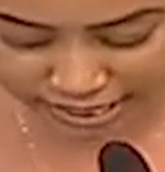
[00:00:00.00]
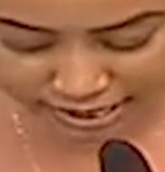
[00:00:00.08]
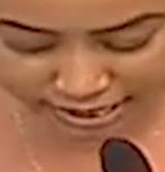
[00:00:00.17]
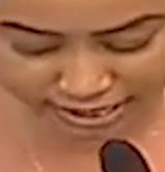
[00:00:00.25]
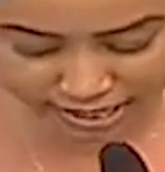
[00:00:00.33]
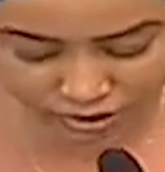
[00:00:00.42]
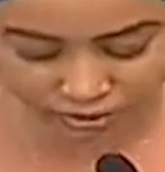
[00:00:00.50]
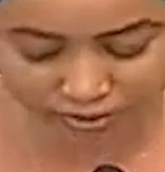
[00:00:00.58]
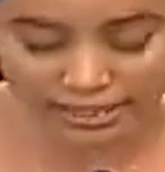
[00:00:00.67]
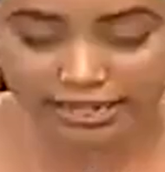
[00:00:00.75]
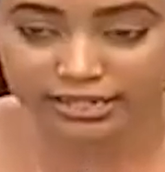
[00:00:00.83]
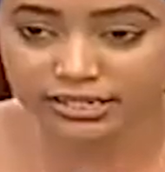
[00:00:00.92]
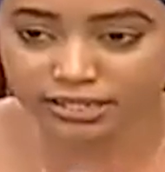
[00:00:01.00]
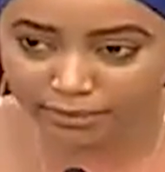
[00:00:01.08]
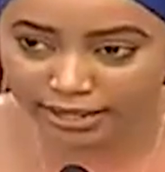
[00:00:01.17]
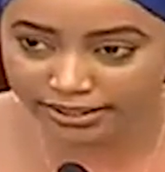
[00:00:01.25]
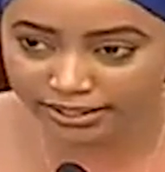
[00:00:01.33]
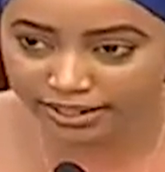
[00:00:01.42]
exercise conducted
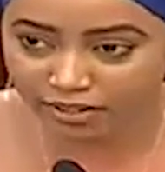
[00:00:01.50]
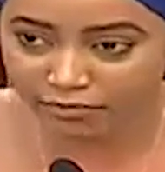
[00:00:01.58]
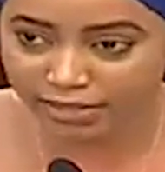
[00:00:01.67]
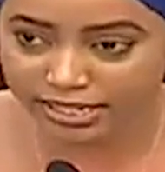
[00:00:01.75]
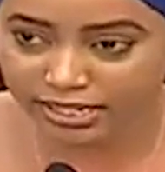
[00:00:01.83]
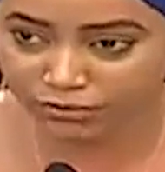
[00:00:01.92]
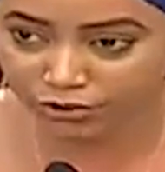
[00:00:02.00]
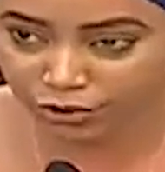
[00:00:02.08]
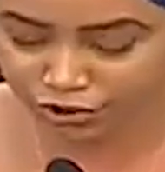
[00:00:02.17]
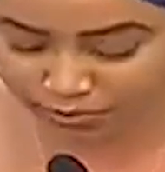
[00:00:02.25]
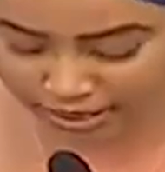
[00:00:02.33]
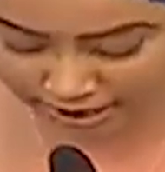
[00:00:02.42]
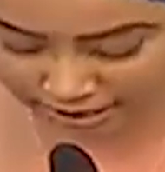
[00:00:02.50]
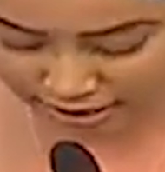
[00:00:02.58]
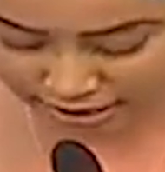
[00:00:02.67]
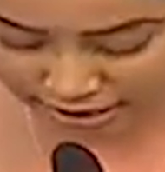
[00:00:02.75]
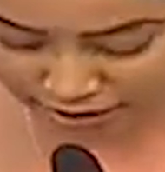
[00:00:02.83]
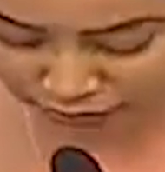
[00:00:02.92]
by the government have not been
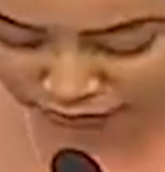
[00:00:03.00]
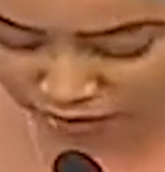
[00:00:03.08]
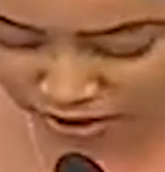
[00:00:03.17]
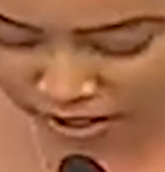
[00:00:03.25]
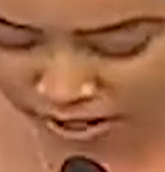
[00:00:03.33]
successful